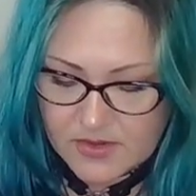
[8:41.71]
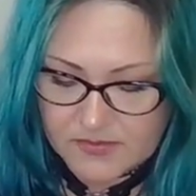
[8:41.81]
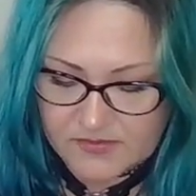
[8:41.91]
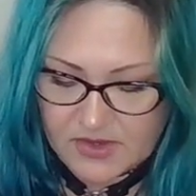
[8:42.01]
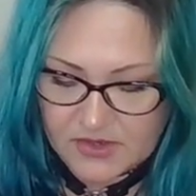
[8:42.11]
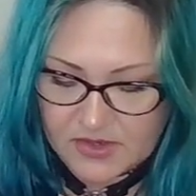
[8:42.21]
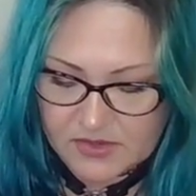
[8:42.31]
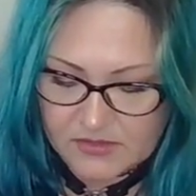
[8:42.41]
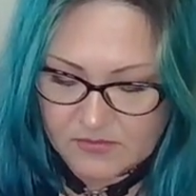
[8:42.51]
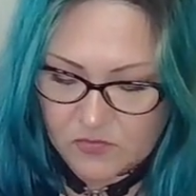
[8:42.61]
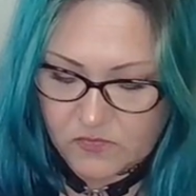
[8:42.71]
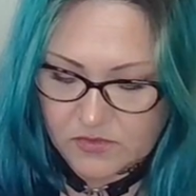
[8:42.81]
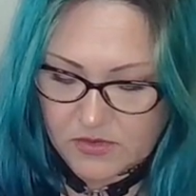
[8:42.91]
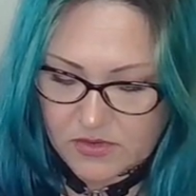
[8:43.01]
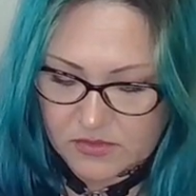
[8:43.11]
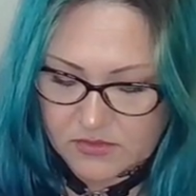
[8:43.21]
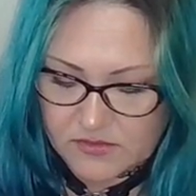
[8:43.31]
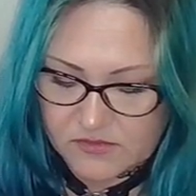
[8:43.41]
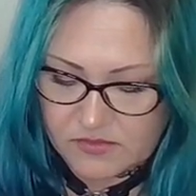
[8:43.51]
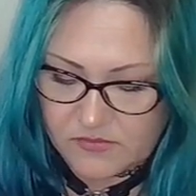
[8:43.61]
Tighten it, move it along.
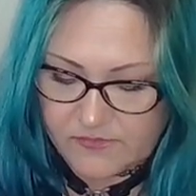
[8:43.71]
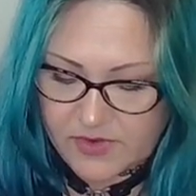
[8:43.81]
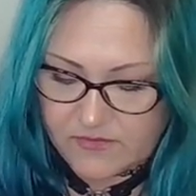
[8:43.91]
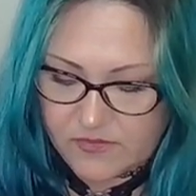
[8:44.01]
That's number 5.